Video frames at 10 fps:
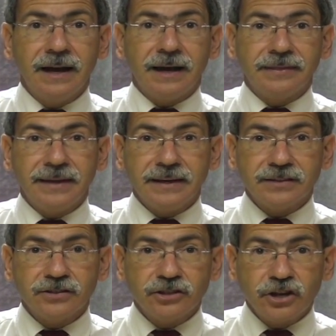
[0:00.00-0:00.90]
on the
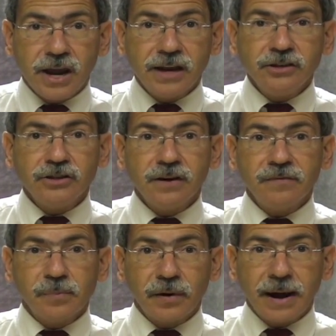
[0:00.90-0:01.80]
exchange
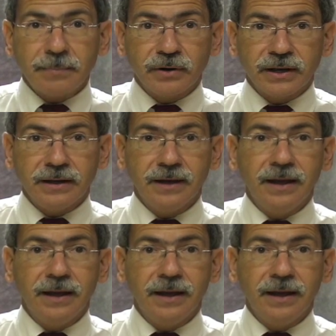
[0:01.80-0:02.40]
of property